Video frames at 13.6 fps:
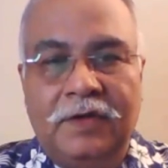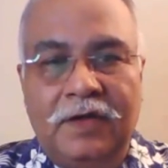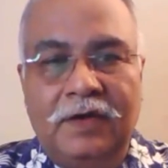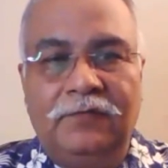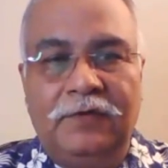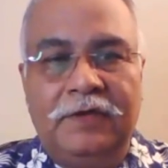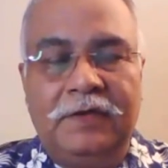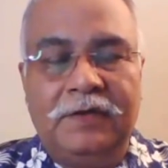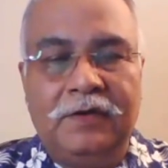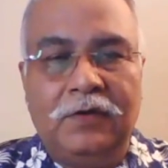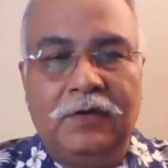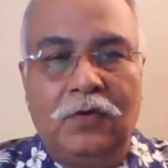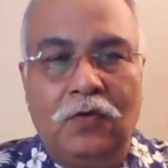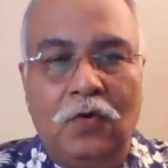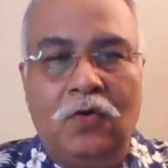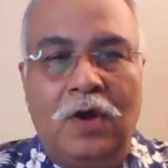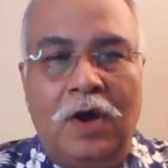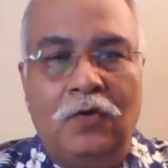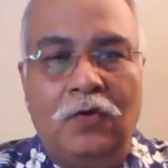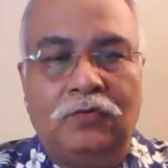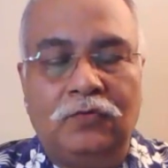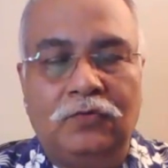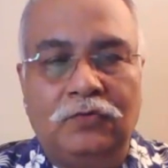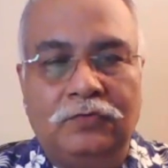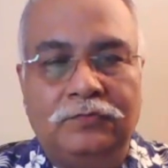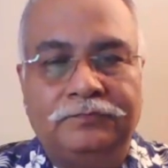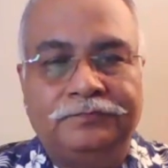and we know how
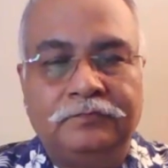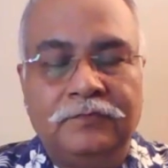to